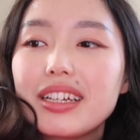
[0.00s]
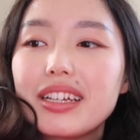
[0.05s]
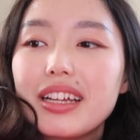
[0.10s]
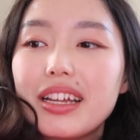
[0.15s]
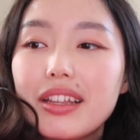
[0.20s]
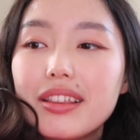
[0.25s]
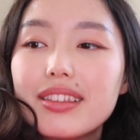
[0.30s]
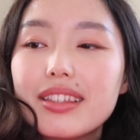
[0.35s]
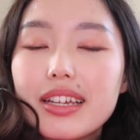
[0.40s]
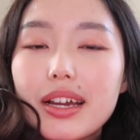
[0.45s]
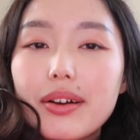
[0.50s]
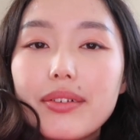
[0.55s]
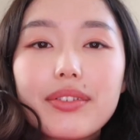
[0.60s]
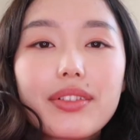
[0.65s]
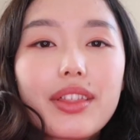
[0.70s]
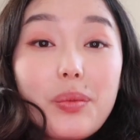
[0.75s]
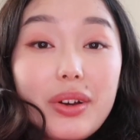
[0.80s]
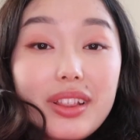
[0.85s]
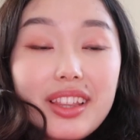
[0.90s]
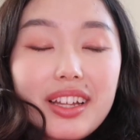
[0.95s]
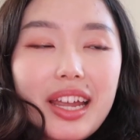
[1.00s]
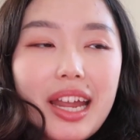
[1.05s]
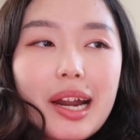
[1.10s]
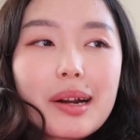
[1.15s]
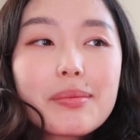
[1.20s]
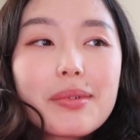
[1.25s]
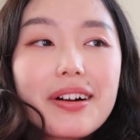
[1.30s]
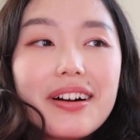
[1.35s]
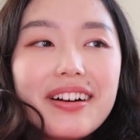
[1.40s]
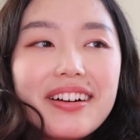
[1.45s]
in depth with the
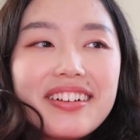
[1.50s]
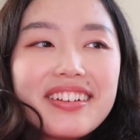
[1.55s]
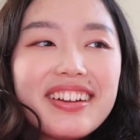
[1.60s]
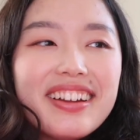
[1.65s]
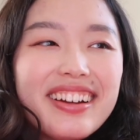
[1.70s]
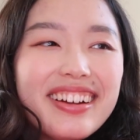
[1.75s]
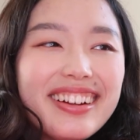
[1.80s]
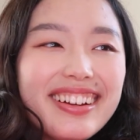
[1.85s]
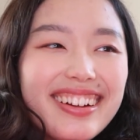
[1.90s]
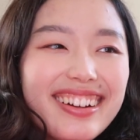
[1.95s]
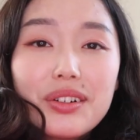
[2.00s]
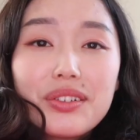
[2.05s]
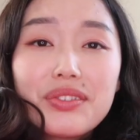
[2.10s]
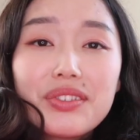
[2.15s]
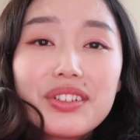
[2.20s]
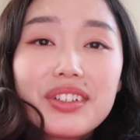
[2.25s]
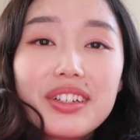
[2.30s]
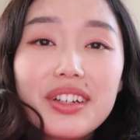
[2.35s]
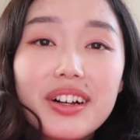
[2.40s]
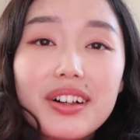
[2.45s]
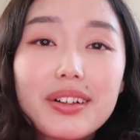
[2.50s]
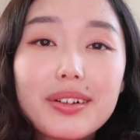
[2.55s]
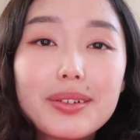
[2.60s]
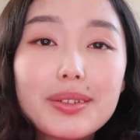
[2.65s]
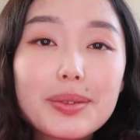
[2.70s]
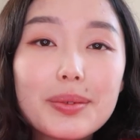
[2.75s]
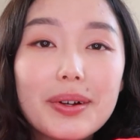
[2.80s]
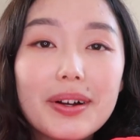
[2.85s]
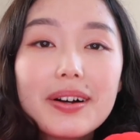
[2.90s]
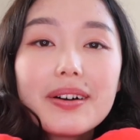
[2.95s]
camera on. Hopefully all
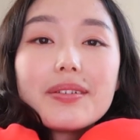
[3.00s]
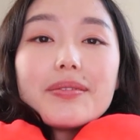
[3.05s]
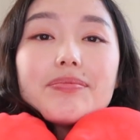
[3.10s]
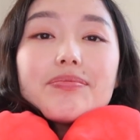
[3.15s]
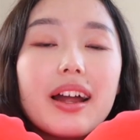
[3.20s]
goes well.